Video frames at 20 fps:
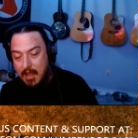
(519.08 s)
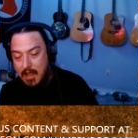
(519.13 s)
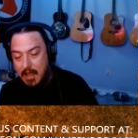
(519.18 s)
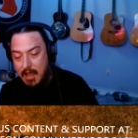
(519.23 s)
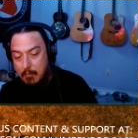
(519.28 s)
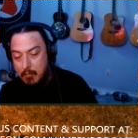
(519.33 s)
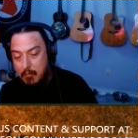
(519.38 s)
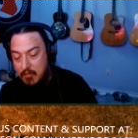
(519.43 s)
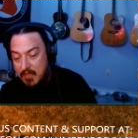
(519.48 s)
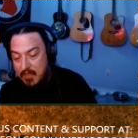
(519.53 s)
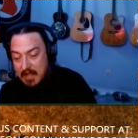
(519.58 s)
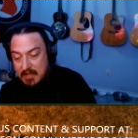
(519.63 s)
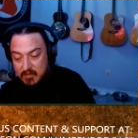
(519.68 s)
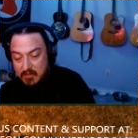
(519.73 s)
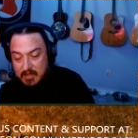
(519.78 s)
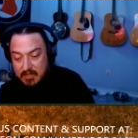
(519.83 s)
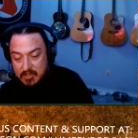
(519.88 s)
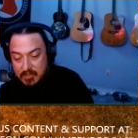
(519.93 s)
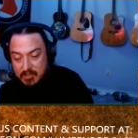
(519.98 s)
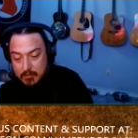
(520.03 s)
but that's
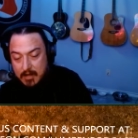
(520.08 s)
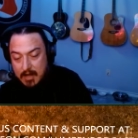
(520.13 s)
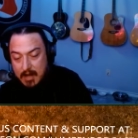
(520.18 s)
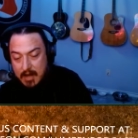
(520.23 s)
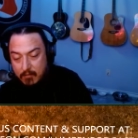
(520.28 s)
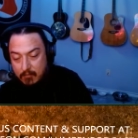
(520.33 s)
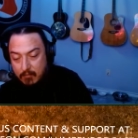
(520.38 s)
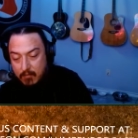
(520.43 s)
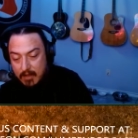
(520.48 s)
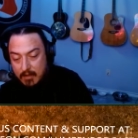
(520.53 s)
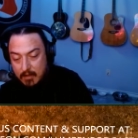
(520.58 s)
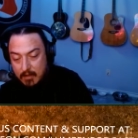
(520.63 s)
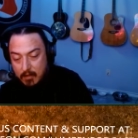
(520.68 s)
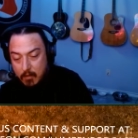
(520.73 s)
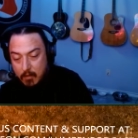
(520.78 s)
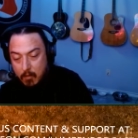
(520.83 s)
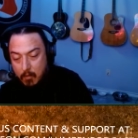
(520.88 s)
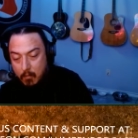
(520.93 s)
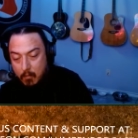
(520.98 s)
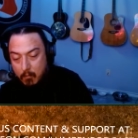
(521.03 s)
like straight out of like a
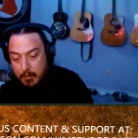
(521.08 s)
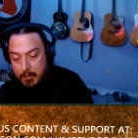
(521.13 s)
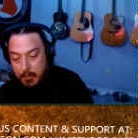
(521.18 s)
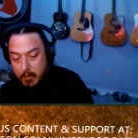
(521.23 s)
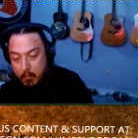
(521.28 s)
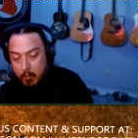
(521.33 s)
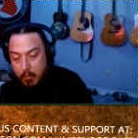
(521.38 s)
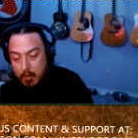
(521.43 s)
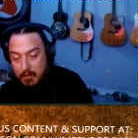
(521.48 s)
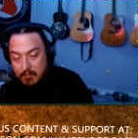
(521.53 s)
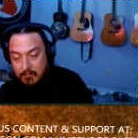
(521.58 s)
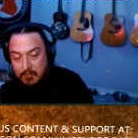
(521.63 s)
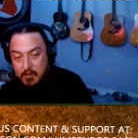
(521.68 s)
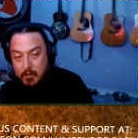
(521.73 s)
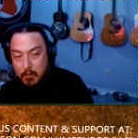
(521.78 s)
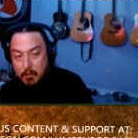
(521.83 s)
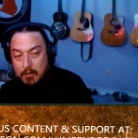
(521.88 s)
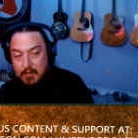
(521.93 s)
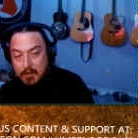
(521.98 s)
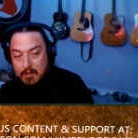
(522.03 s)
cult 101. If you
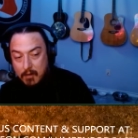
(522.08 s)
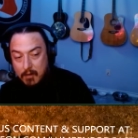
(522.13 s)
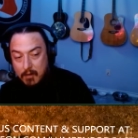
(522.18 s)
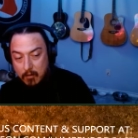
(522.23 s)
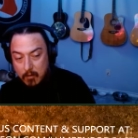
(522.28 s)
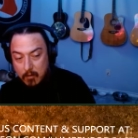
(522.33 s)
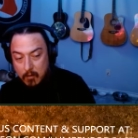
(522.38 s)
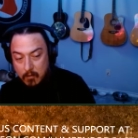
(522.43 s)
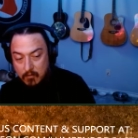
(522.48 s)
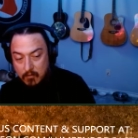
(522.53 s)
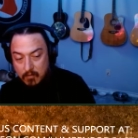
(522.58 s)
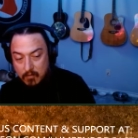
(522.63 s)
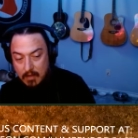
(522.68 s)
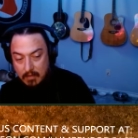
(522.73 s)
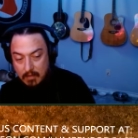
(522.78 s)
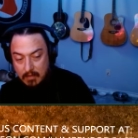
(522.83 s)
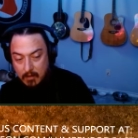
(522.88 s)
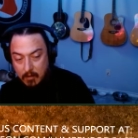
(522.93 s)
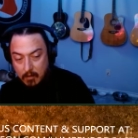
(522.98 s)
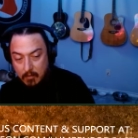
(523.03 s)
know anything about cults, they
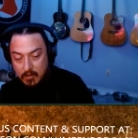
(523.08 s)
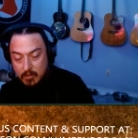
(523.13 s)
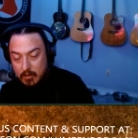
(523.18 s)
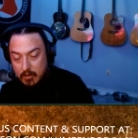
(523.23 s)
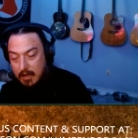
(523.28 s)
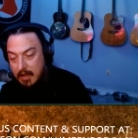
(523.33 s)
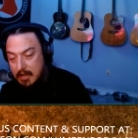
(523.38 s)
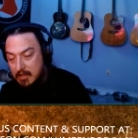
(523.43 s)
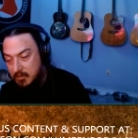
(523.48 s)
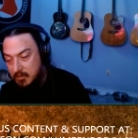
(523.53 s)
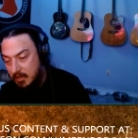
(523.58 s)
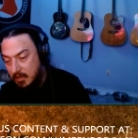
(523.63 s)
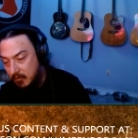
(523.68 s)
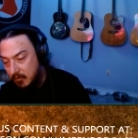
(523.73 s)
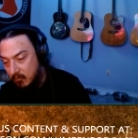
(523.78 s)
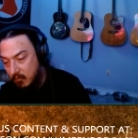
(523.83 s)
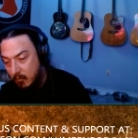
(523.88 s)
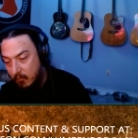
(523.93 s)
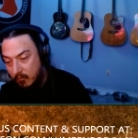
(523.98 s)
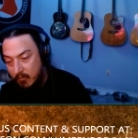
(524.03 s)
try to isolate you
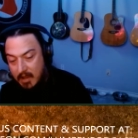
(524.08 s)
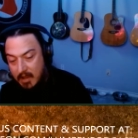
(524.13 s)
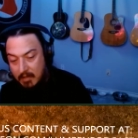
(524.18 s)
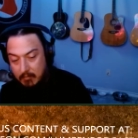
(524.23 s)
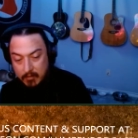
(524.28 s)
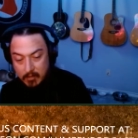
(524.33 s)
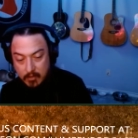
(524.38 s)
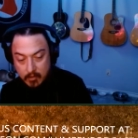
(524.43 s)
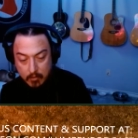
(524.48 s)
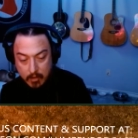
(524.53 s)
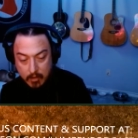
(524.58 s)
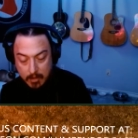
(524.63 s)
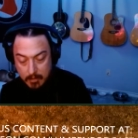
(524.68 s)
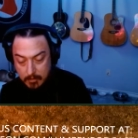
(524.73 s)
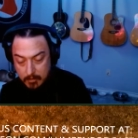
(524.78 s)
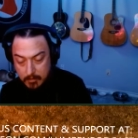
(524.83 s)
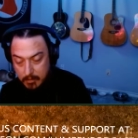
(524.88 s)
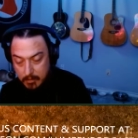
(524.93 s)
from your family. They try to